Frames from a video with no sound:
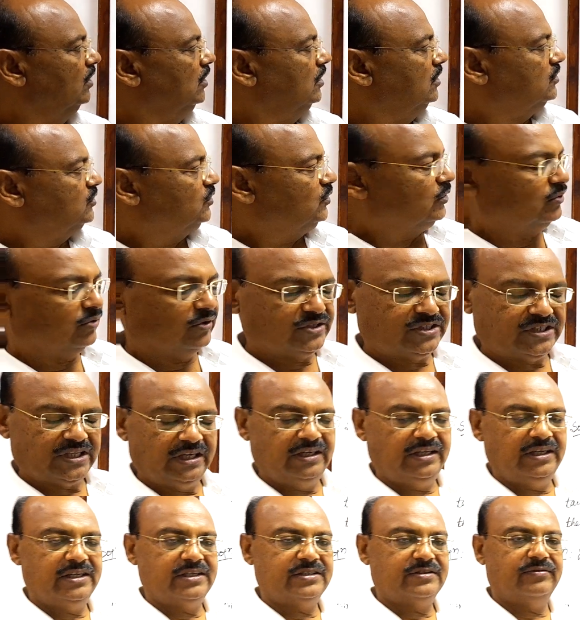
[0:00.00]
So question
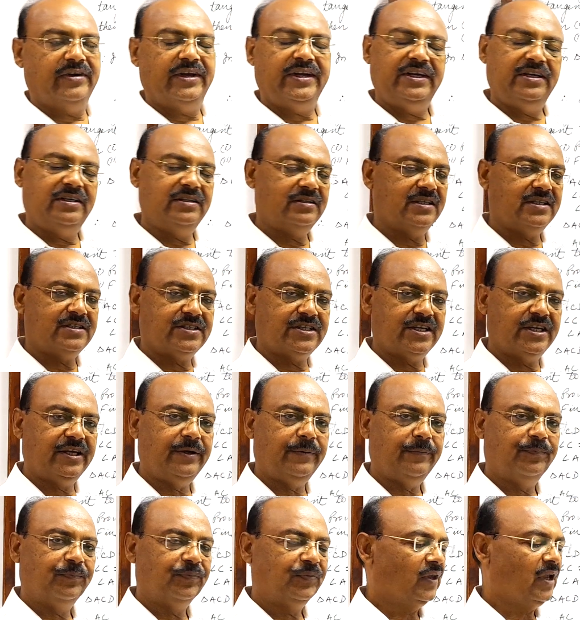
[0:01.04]
is very interesting.
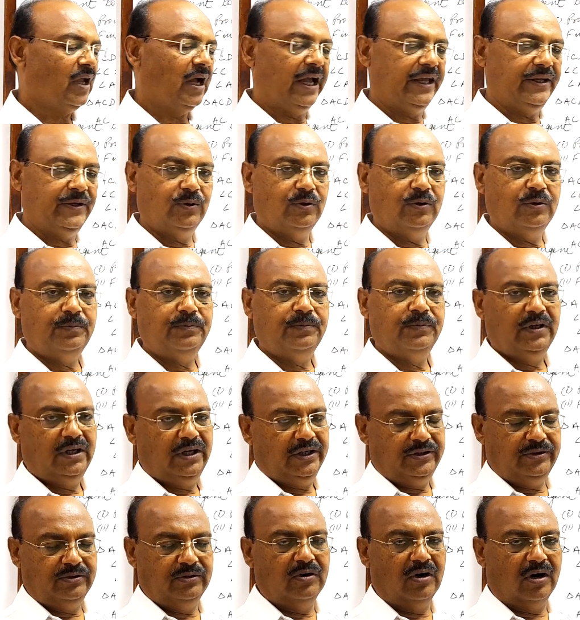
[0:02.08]
I hope
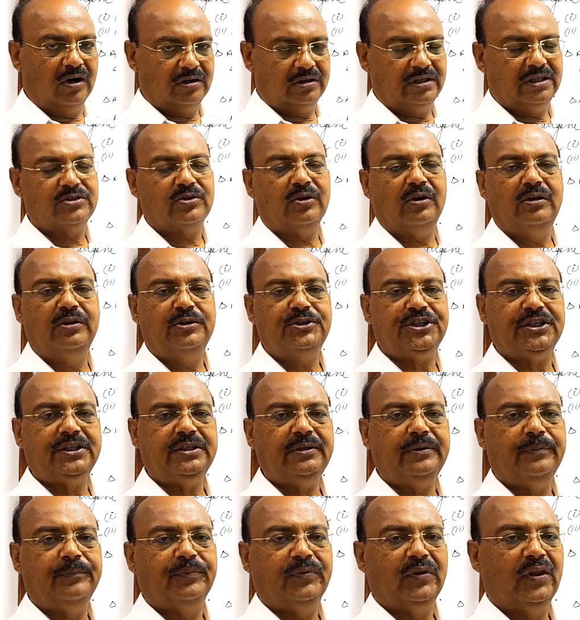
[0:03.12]
you got the
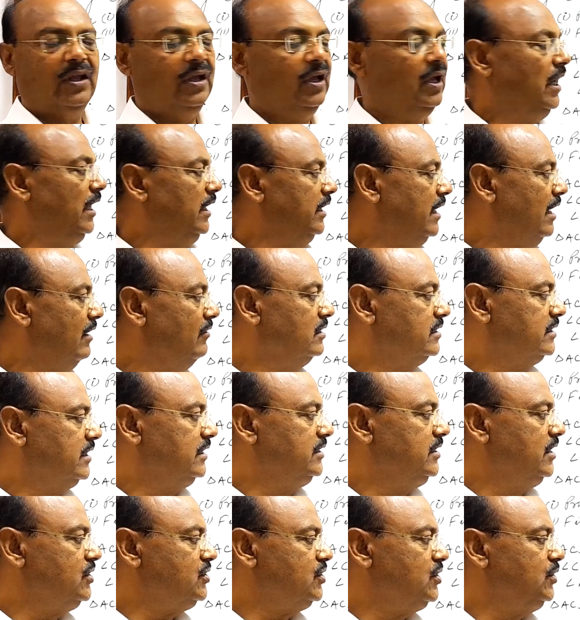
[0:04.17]
solution, and I will
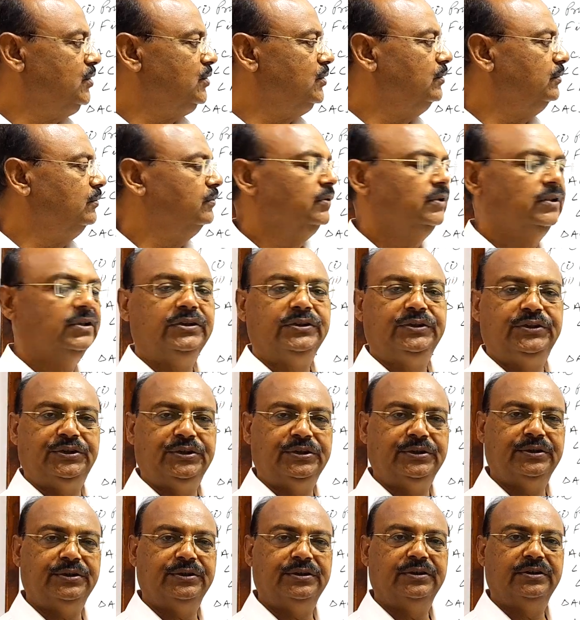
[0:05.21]
suggest you
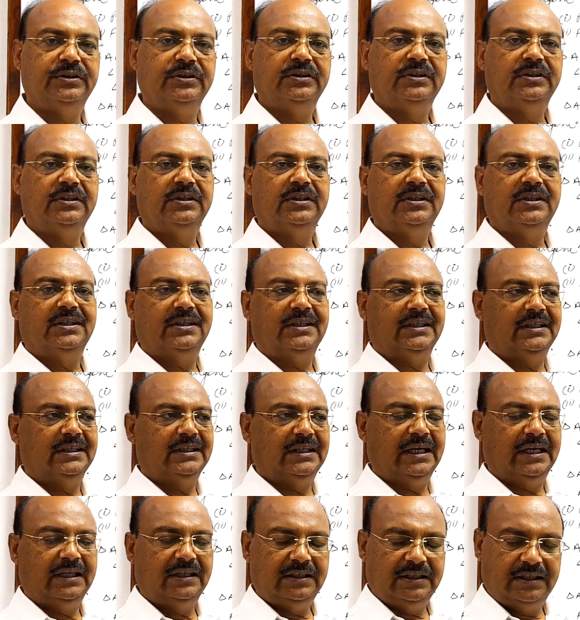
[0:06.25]
to
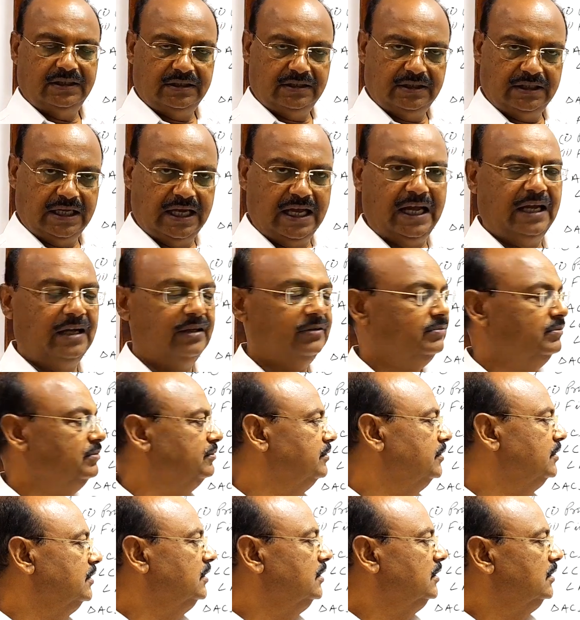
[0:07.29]
have
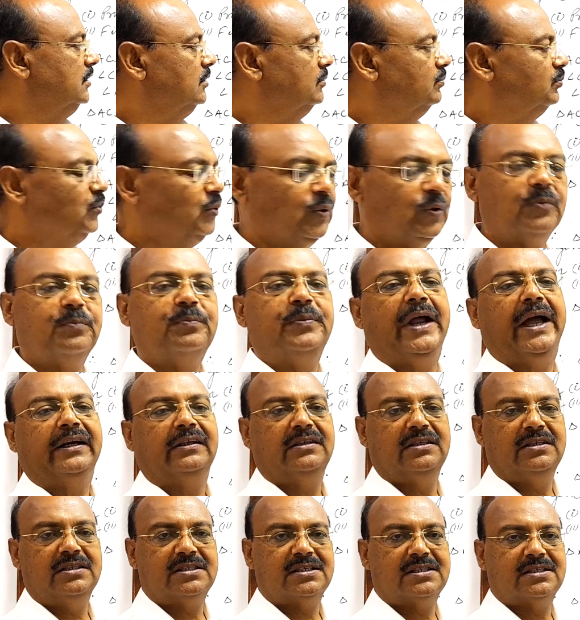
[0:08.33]
more
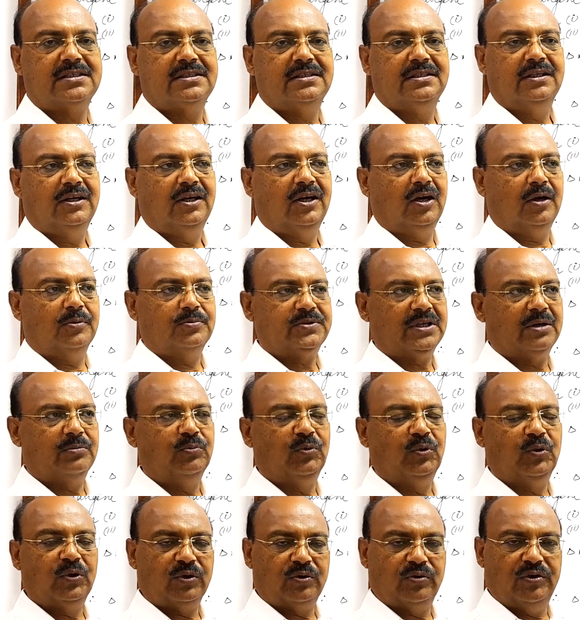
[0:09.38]
practice of some
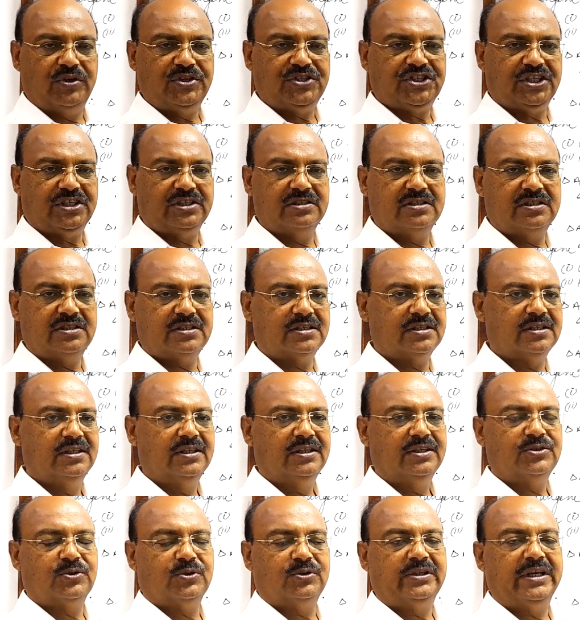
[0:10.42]
more questions
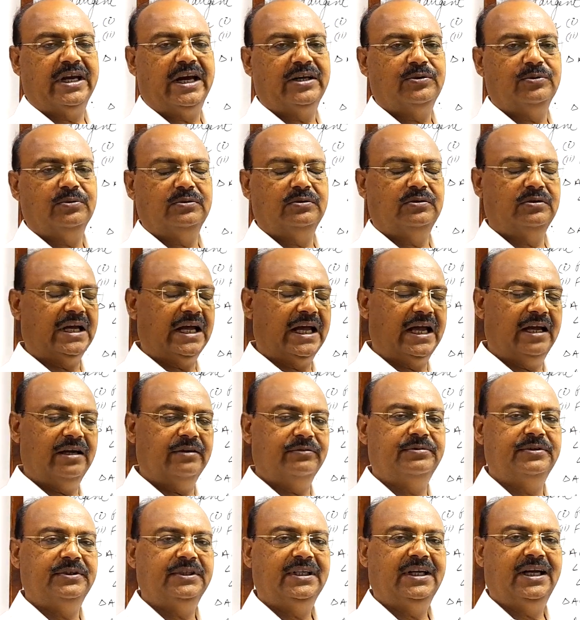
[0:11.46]
so that you would
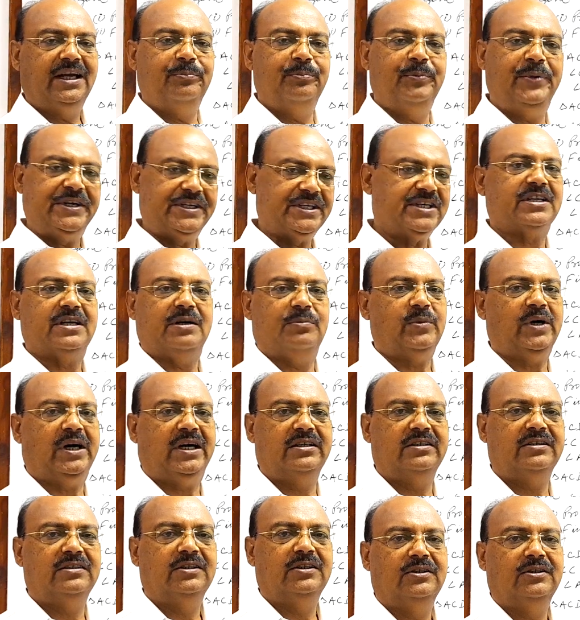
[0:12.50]
have a better
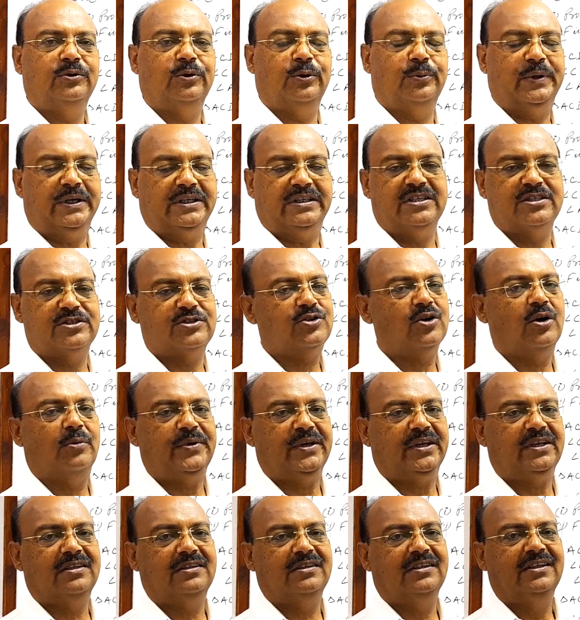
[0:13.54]
command over this topic.
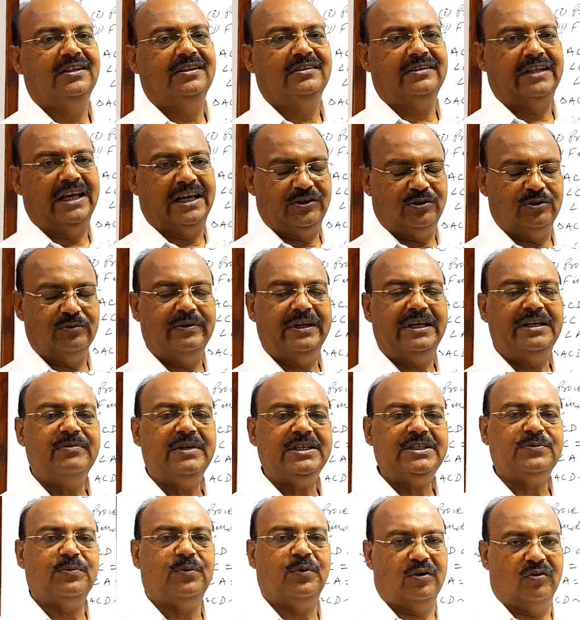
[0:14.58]
Thank you very
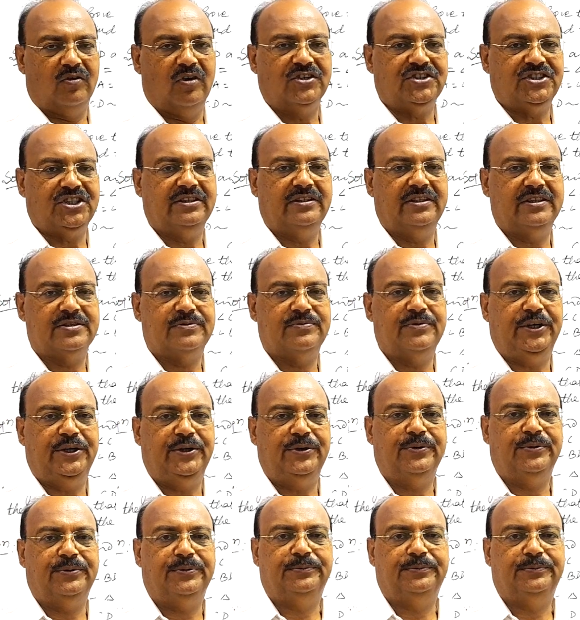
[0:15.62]
much for watching this video.